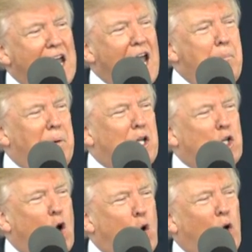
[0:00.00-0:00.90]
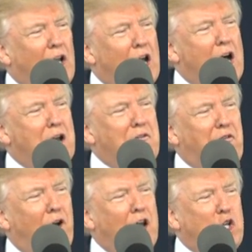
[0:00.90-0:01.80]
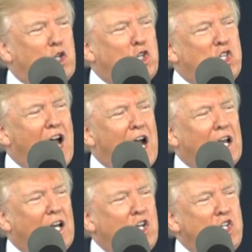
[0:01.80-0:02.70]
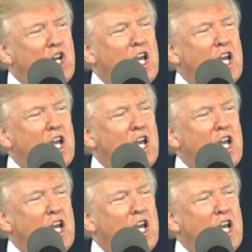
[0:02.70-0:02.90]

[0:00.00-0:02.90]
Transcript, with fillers: and be totally unafraid to challenge